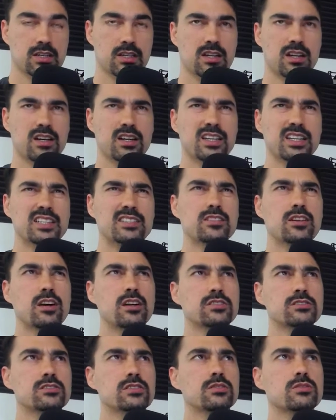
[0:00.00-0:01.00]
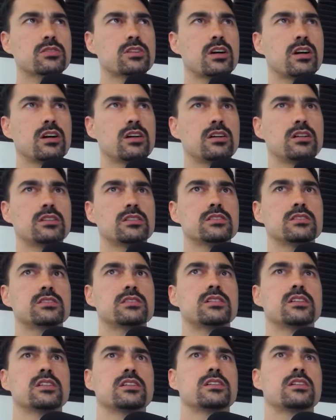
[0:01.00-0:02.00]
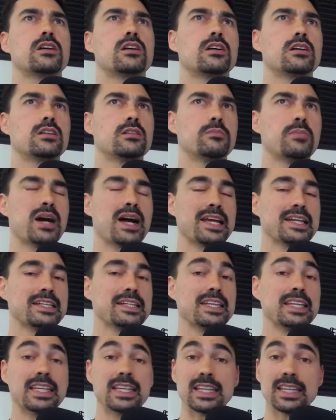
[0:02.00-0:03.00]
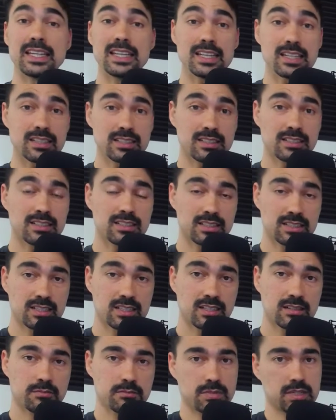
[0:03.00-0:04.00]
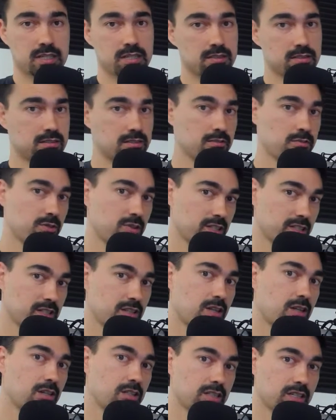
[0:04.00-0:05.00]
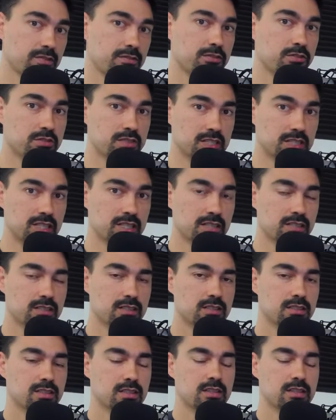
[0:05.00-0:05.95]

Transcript: Uh, it's also called call by need because you only call it if you need it.